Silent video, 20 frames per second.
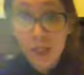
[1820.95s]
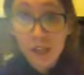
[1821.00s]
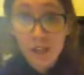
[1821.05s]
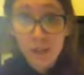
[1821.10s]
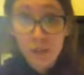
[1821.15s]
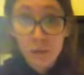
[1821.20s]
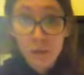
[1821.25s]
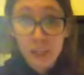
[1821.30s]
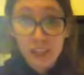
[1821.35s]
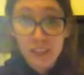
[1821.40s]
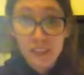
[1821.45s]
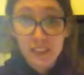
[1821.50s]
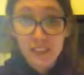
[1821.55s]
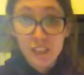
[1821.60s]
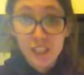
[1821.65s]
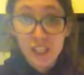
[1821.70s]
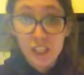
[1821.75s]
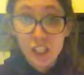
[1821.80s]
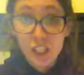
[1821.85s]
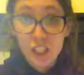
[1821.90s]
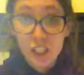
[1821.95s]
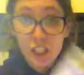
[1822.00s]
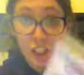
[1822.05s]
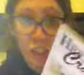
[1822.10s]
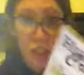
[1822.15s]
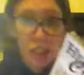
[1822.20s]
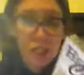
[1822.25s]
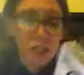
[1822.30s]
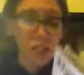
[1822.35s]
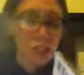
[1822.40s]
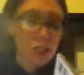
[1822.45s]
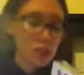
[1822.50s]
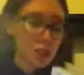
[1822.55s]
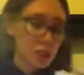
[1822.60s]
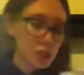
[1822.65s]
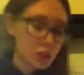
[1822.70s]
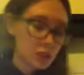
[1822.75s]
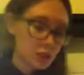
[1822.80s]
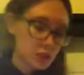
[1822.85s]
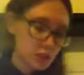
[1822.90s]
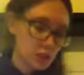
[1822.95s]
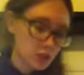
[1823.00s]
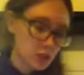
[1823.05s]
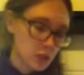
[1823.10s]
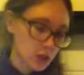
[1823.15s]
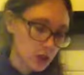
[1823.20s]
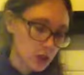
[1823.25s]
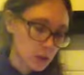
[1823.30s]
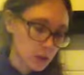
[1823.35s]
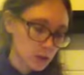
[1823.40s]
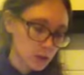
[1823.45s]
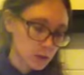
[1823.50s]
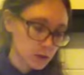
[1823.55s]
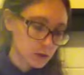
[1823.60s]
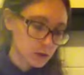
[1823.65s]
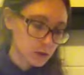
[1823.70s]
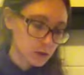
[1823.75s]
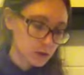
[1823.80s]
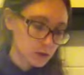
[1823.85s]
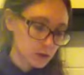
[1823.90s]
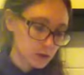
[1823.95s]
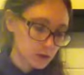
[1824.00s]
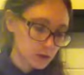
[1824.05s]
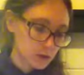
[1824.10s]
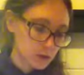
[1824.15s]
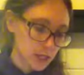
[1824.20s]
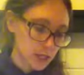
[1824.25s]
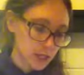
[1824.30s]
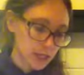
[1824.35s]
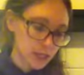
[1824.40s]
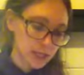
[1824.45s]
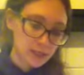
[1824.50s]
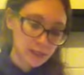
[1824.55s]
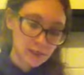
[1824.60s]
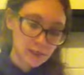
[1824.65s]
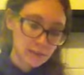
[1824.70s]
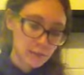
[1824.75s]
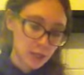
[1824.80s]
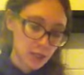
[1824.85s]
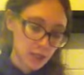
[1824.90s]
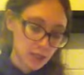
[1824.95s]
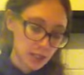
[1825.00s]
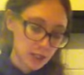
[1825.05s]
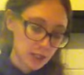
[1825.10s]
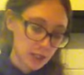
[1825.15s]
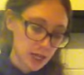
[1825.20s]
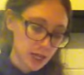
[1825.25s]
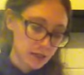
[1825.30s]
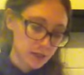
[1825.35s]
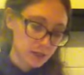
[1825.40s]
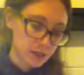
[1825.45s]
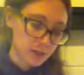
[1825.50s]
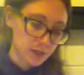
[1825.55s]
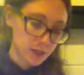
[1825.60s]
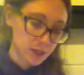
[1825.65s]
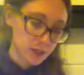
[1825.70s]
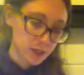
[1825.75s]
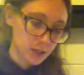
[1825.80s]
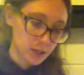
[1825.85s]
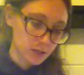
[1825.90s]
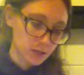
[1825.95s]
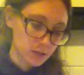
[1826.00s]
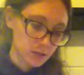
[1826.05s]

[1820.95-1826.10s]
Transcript: covered by a sticker. So, I had this marked last video,